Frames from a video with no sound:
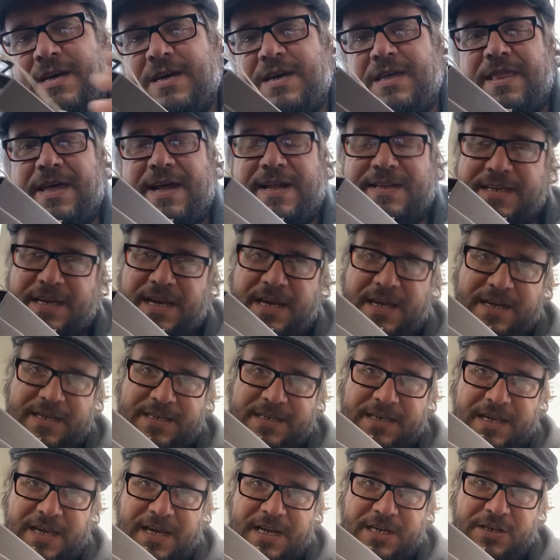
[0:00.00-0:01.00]
that's how you
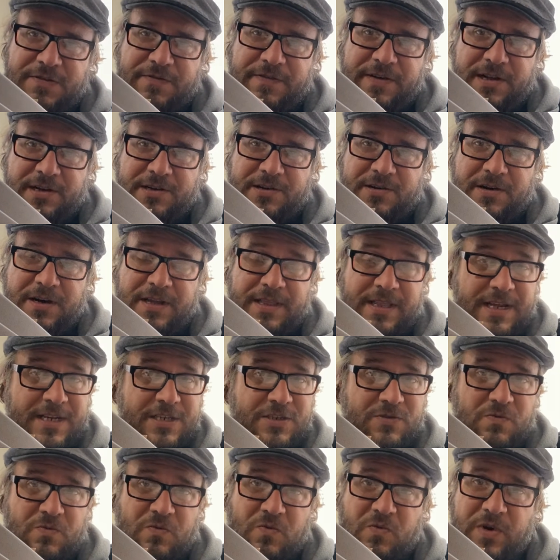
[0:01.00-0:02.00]
disengage the filter, and
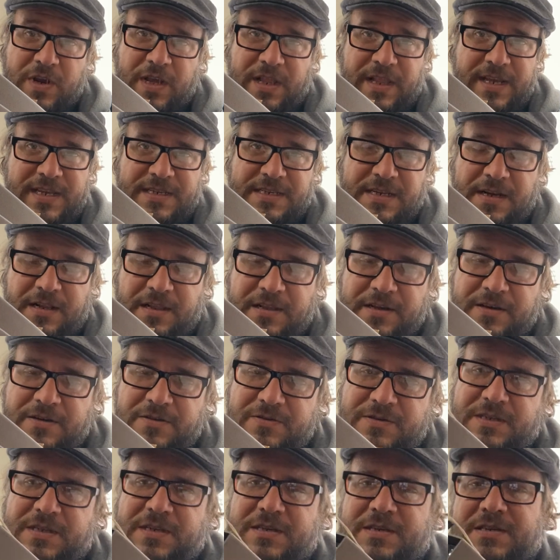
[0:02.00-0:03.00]
that's real easy to
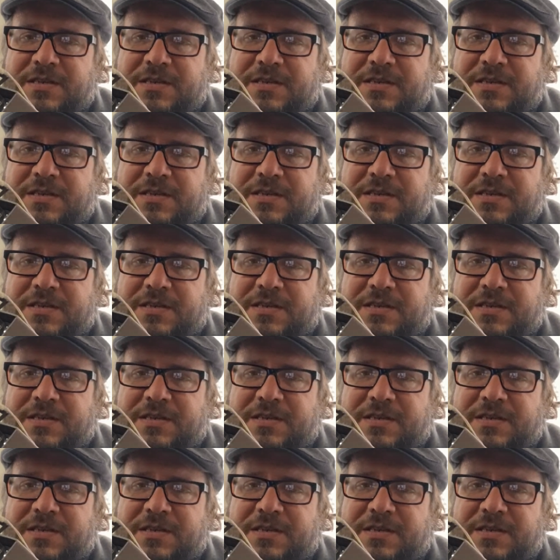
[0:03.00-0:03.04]
lose.